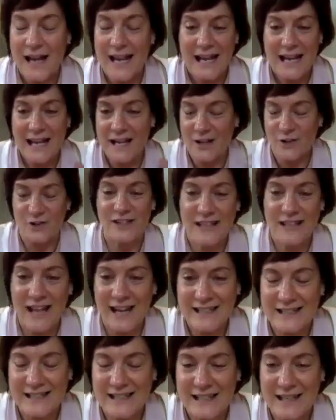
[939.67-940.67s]
Here's the
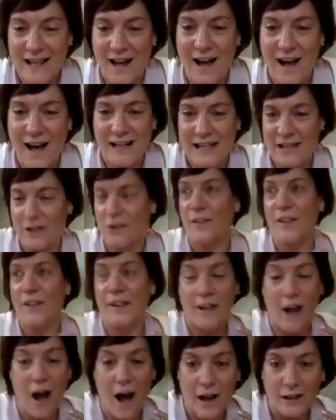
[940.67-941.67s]
idea. Here are the
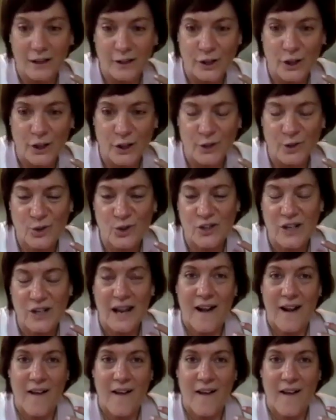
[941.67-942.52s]
colors.